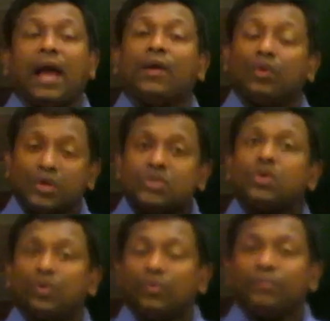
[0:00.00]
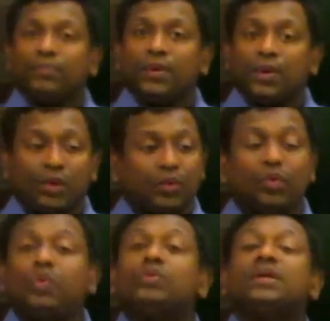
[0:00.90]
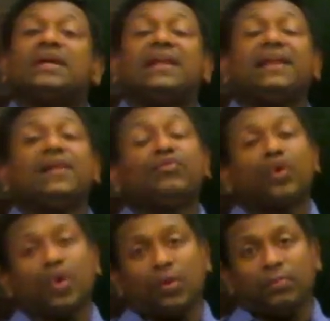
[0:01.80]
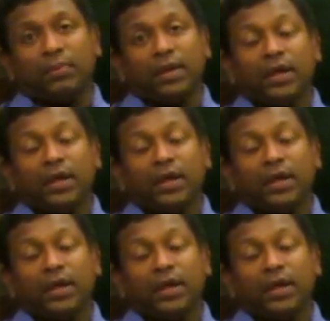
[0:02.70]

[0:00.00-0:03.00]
and also to do the clinical follow-up.